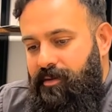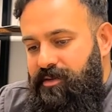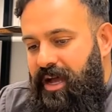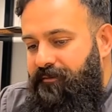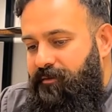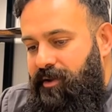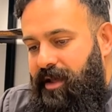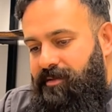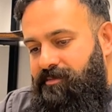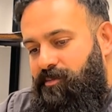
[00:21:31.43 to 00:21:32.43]
software
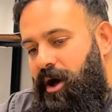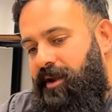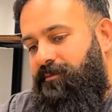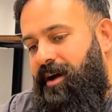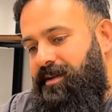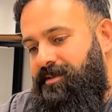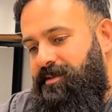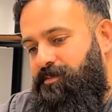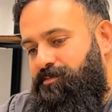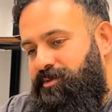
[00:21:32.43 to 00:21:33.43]
that modifies
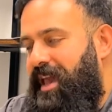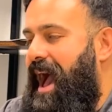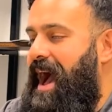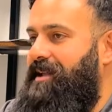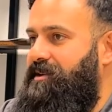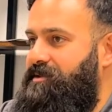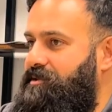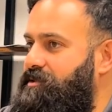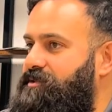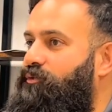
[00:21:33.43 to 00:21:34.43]
the cad
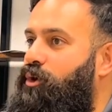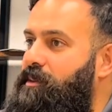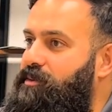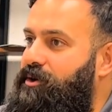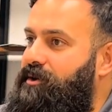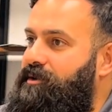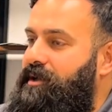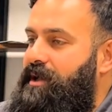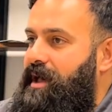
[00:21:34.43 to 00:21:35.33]
until it's formable